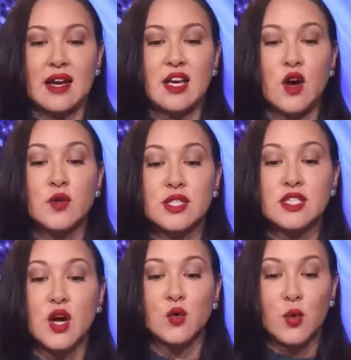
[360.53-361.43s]
and he hosts
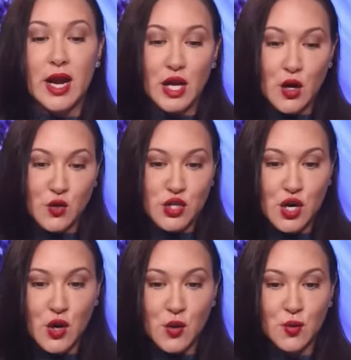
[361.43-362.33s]
his own radio
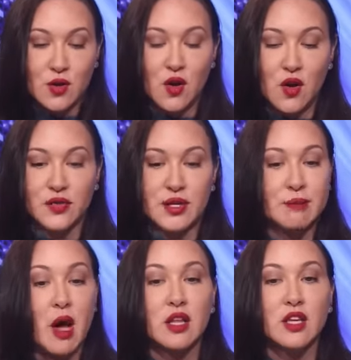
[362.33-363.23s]
show called
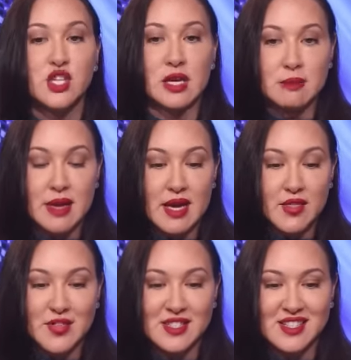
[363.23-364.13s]
Demolishing
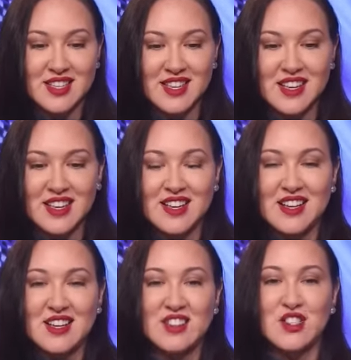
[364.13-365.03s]
Myths.
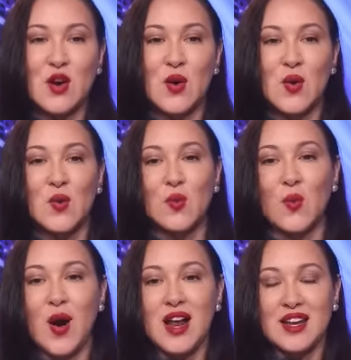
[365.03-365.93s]
So,
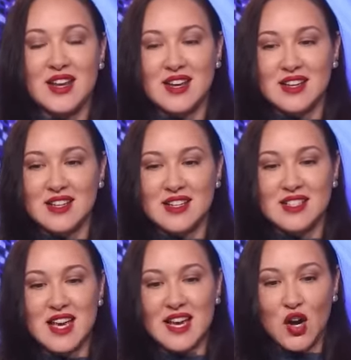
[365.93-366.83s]
what
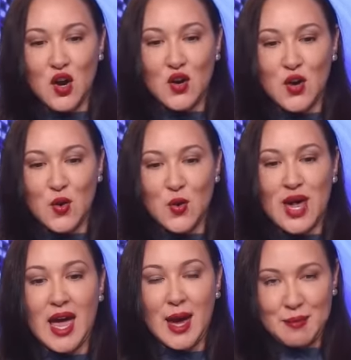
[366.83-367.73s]
is anarcho
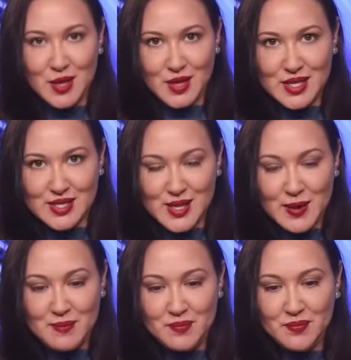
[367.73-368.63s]

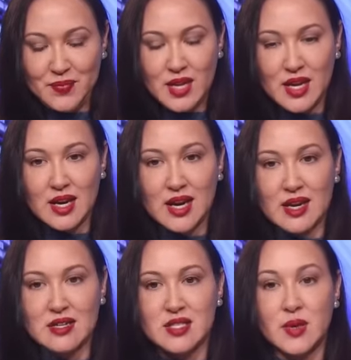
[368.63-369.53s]
capitalism?
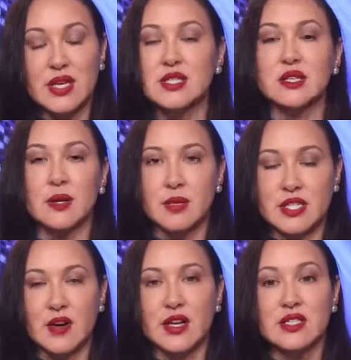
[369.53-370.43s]
Uh, so he's a
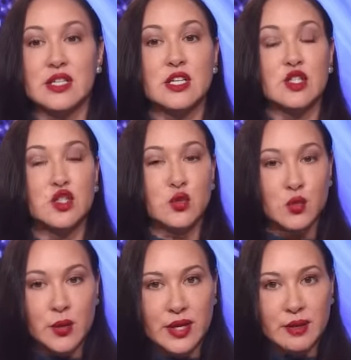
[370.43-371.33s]
libertarian. He's an
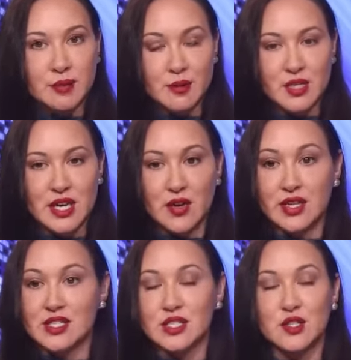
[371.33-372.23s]
extreme
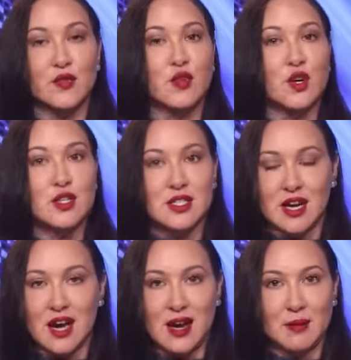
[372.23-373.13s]
libertarian. This is the first
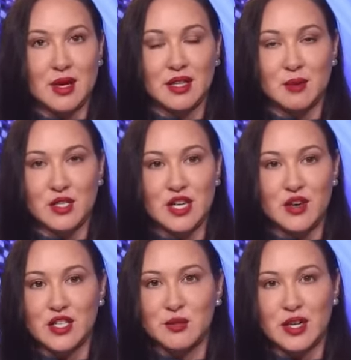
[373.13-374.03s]
time a
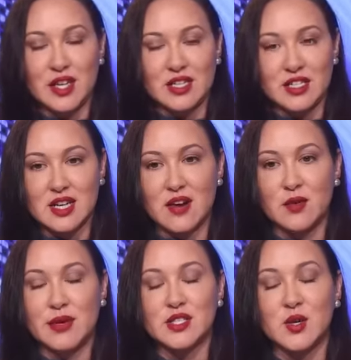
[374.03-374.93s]
libertarian has been elected to
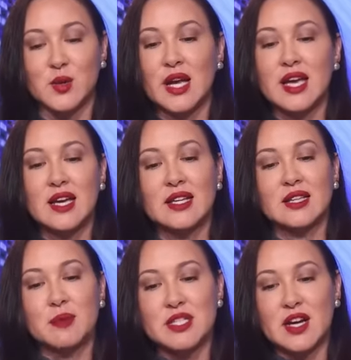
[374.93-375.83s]
government. So
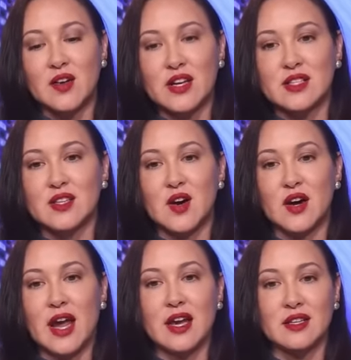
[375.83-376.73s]
libertarians
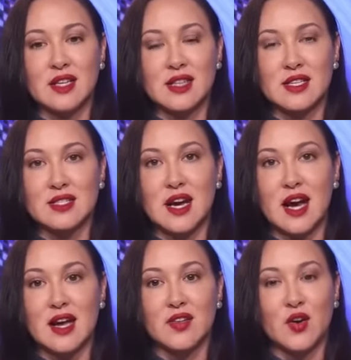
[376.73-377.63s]
are hailing this
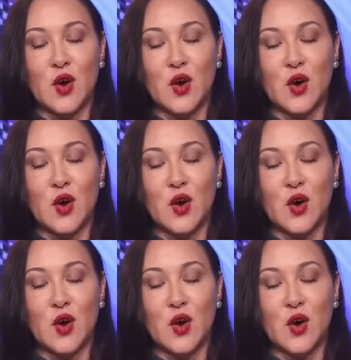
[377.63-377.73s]
guy. They're